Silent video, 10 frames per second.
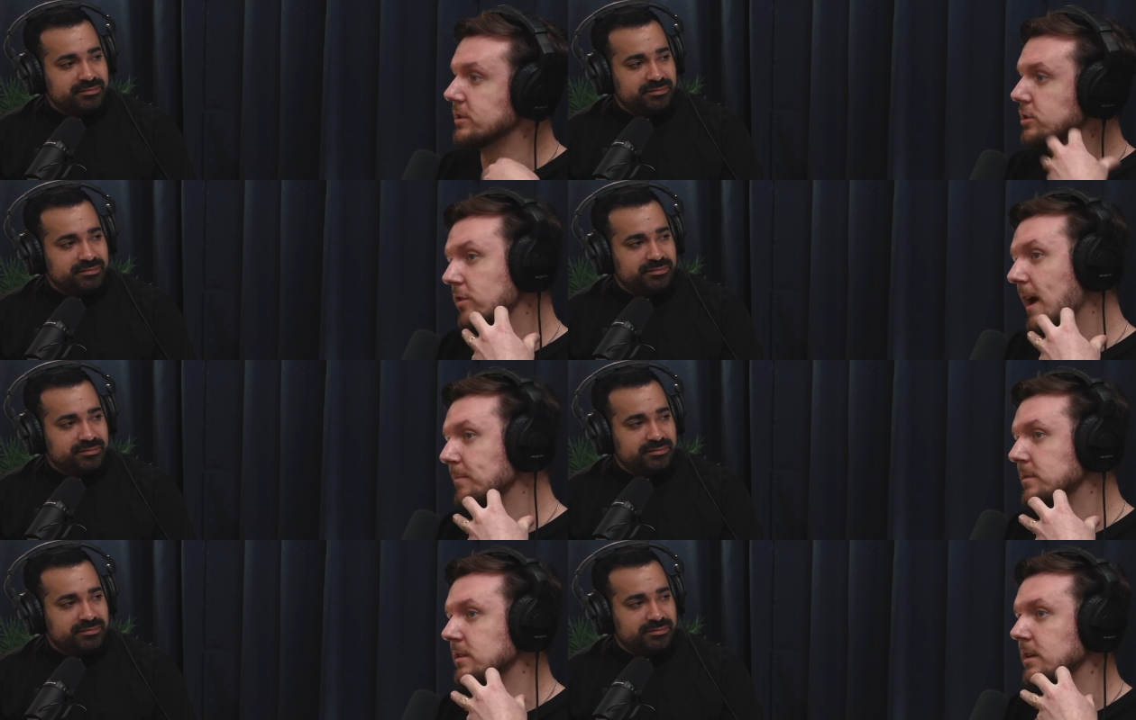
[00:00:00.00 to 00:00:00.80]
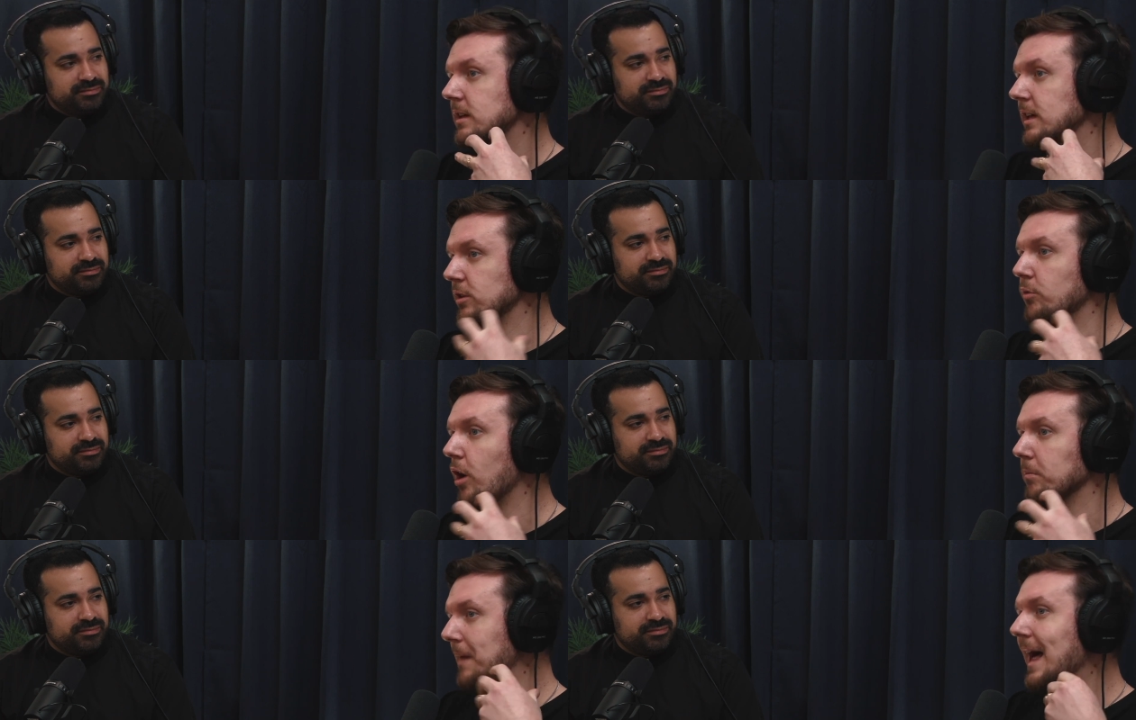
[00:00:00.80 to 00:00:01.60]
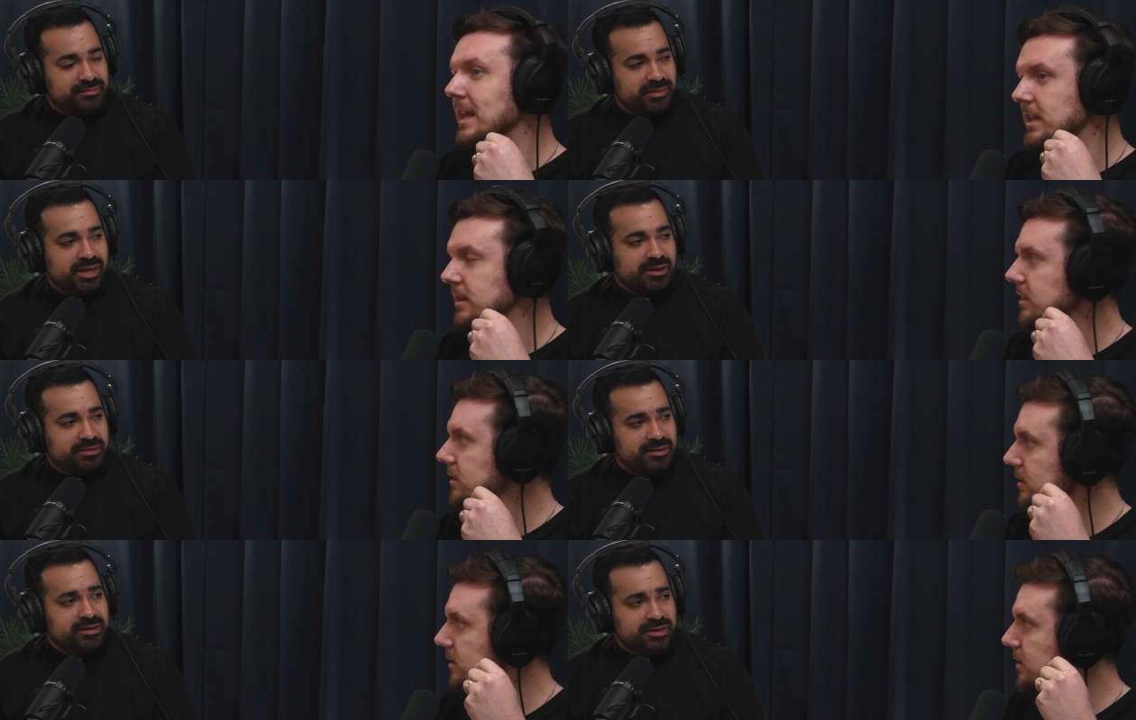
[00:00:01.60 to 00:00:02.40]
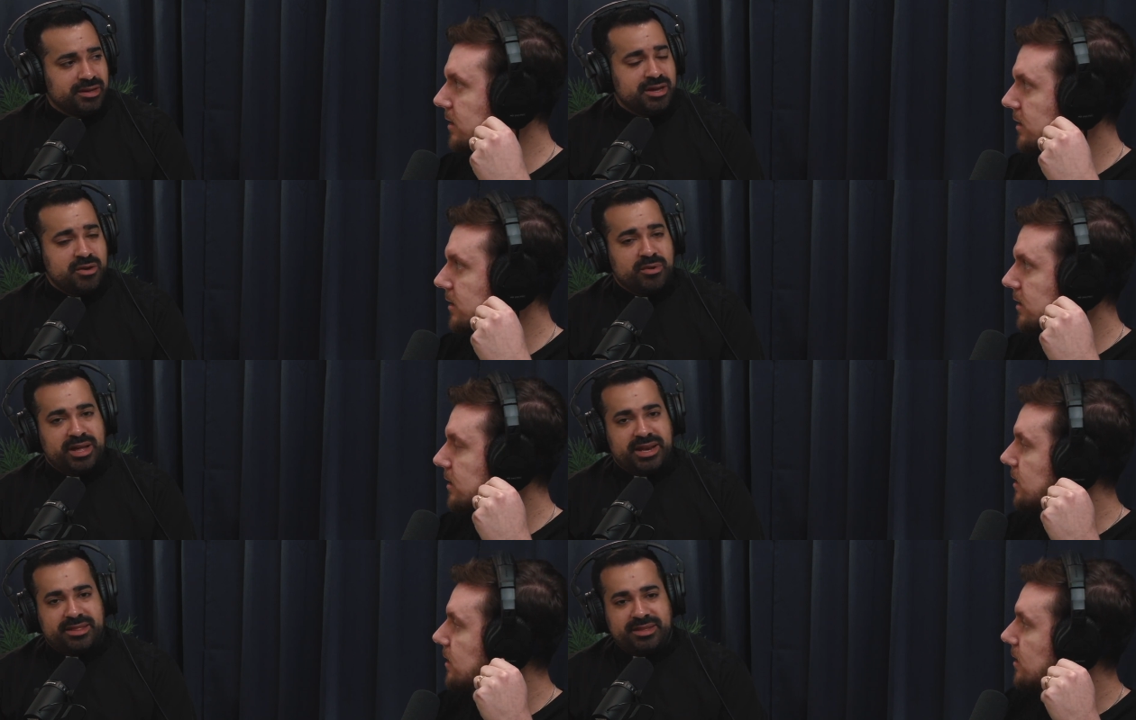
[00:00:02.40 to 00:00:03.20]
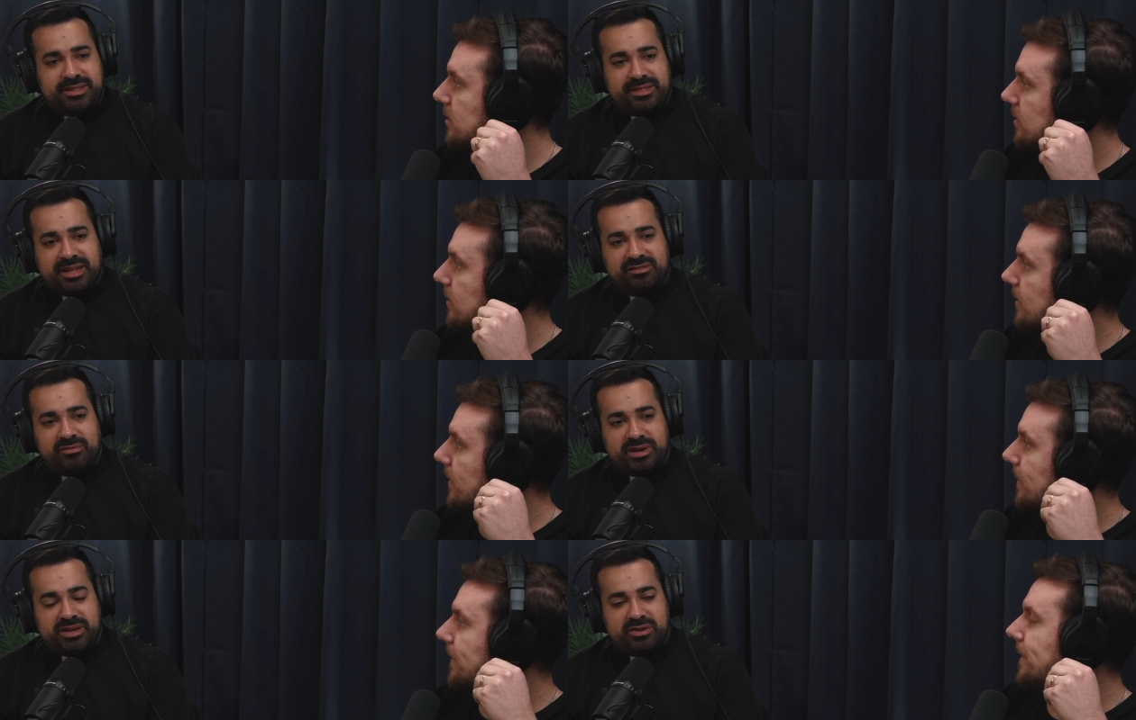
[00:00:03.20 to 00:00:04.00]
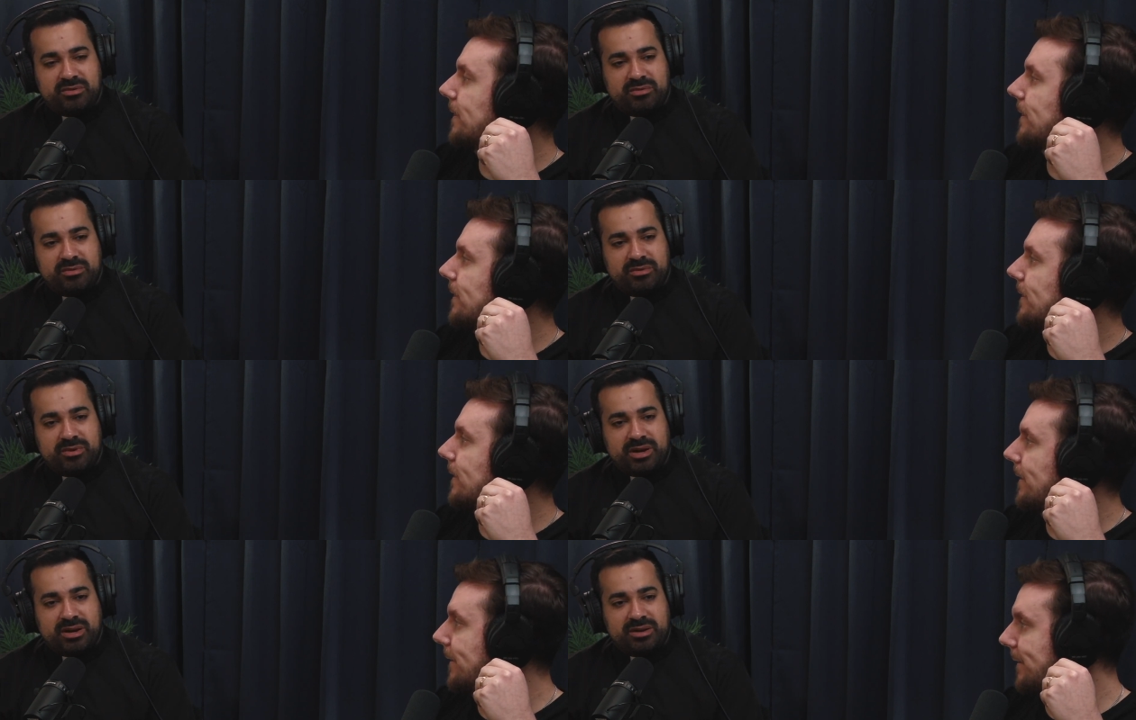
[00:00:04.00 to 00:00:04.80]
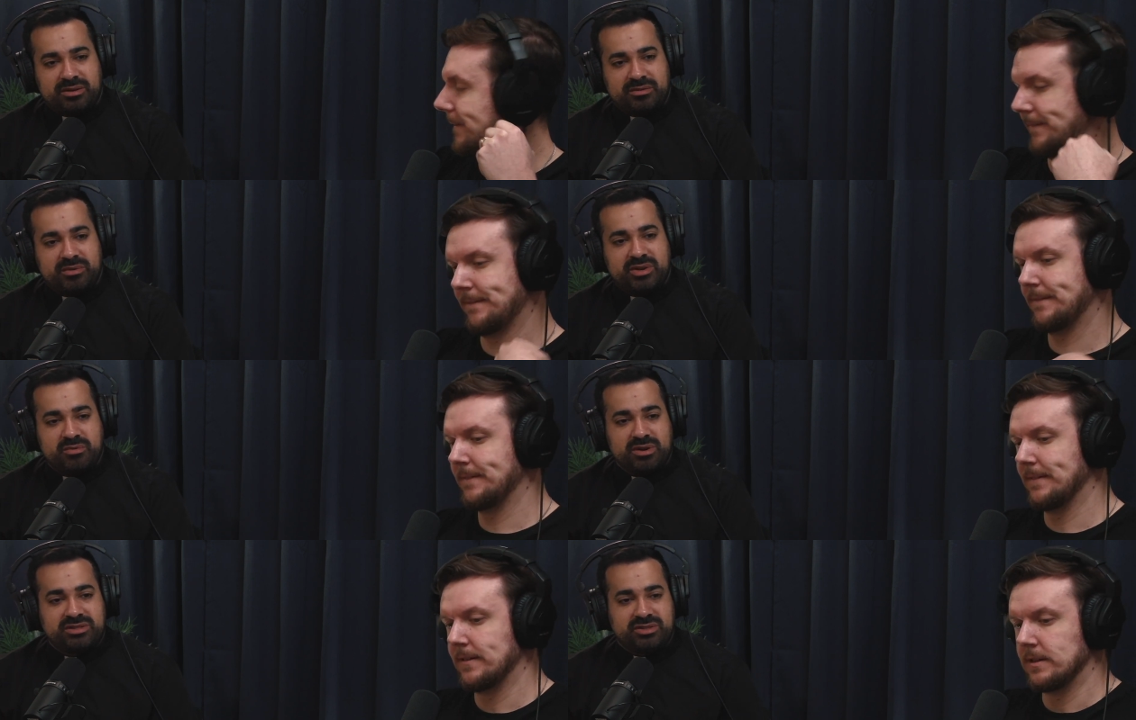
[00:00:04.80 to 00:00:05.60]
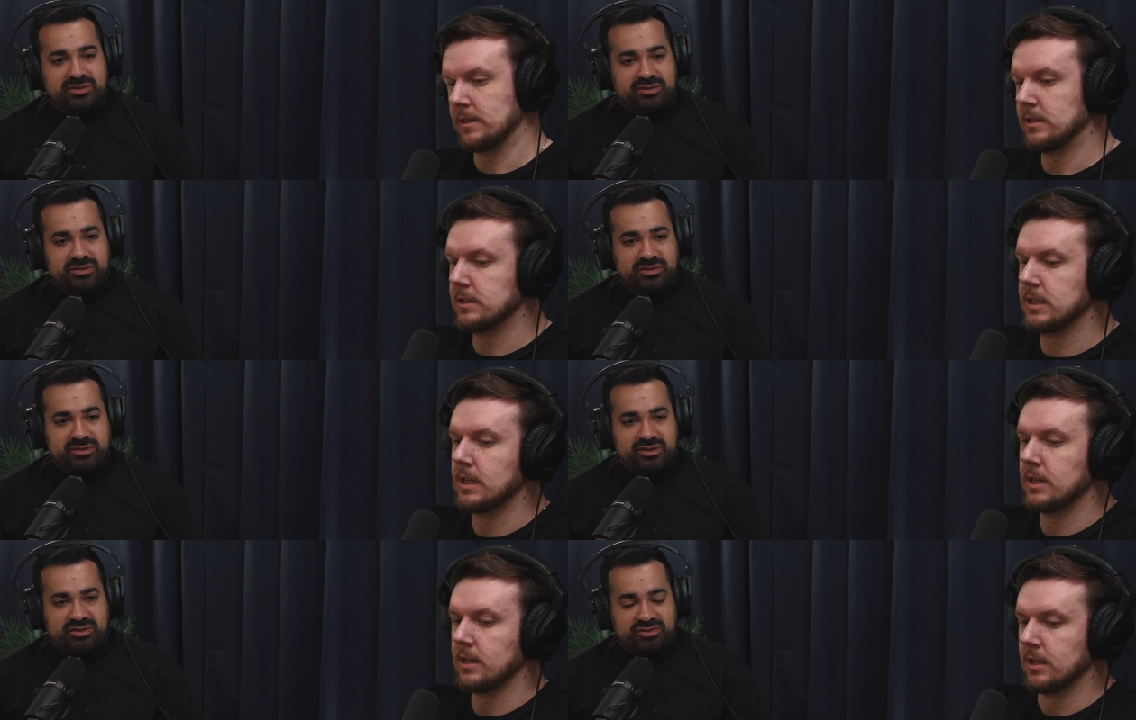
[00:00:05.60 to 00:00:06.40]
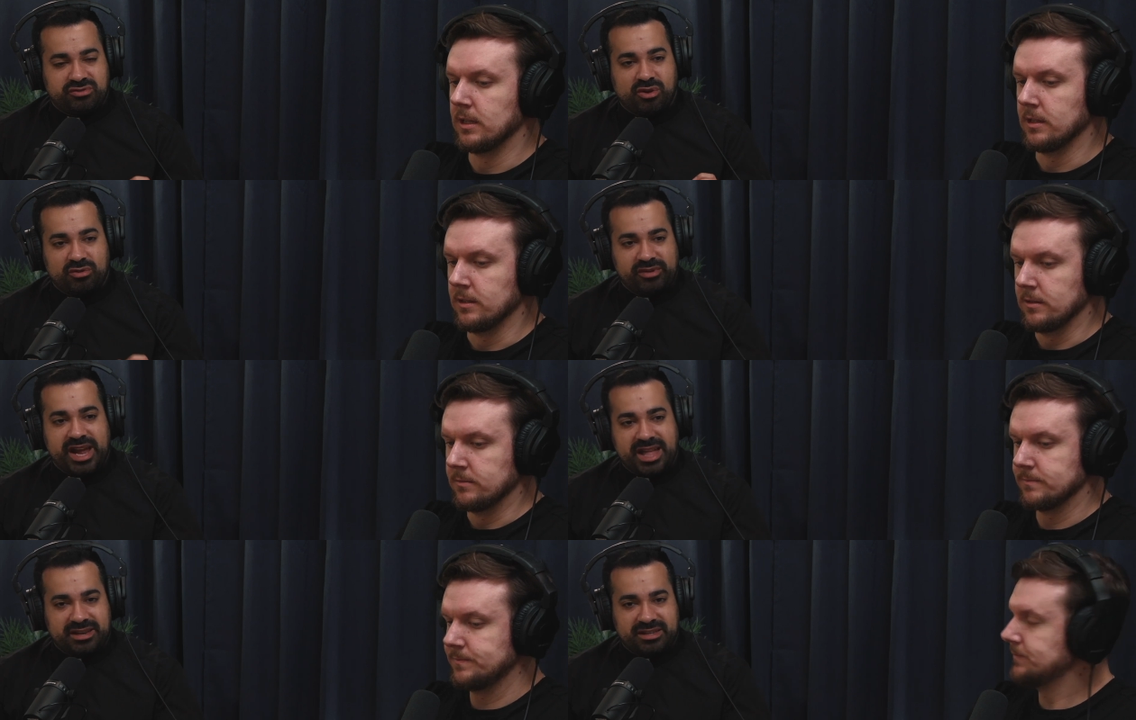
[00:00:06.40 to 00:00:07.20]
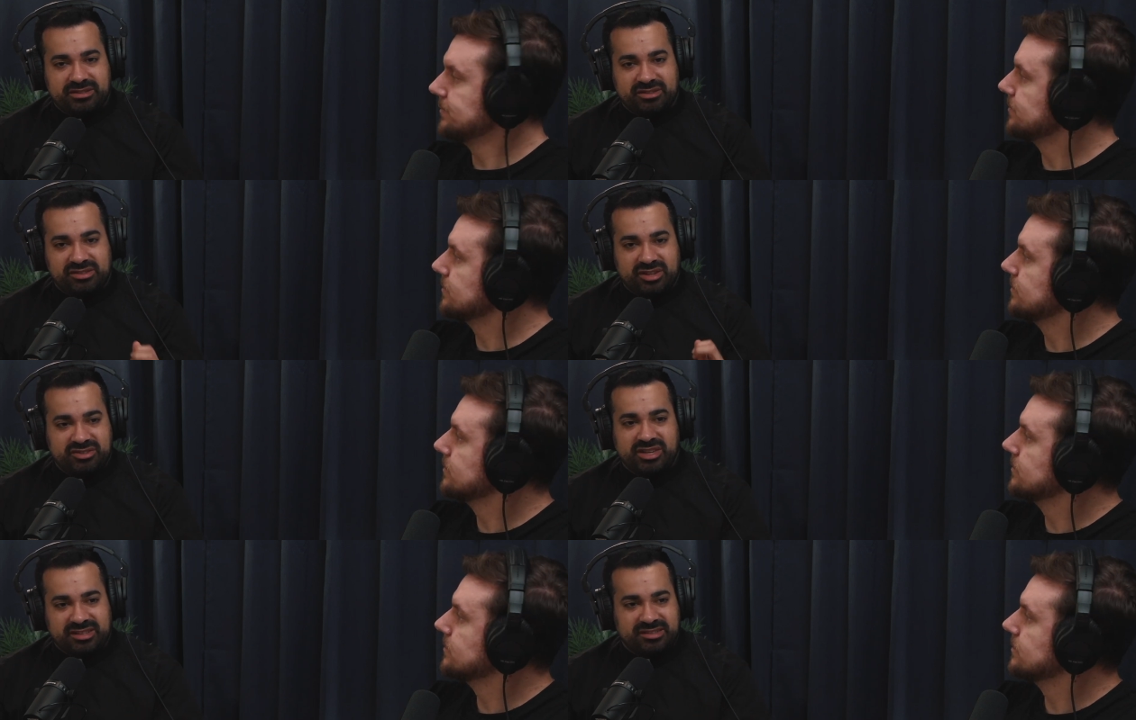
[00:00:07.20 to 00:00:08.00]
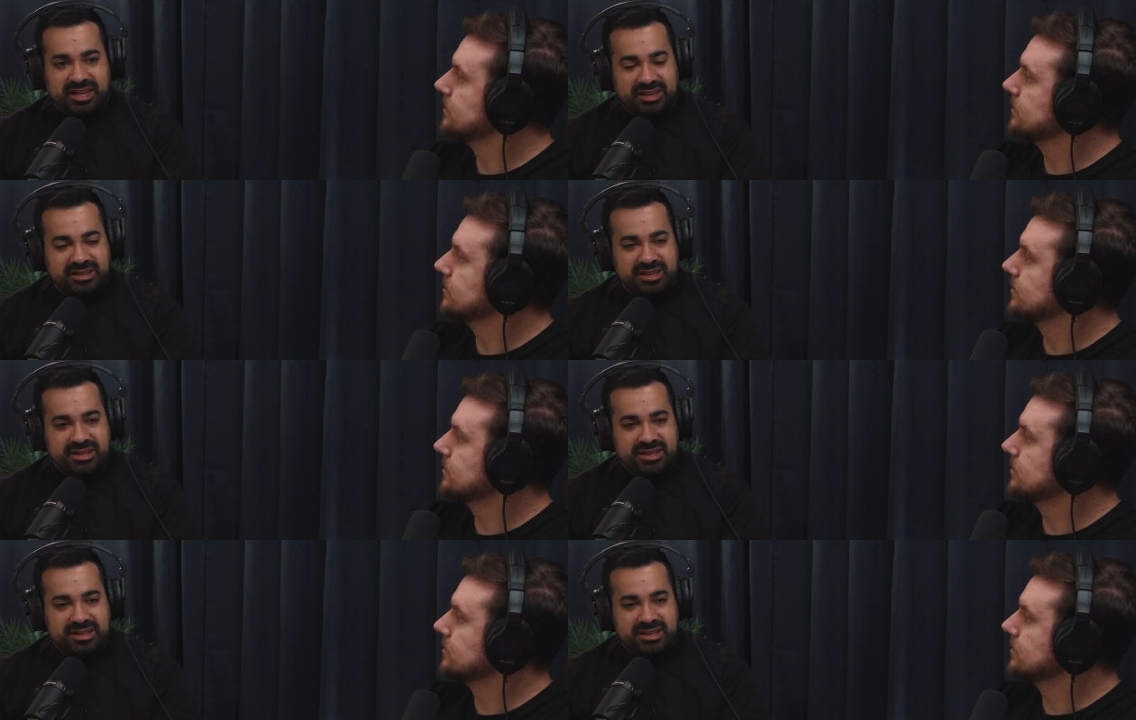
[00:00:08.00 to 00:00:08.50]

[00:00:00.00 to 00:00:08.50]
Speaker 1: is trapped mm-hmm. in the wrong body. Yeah. Mm-hmm.
Speaker 2: Well, and I think that that's when you uh, when you want to control reality to such an extent,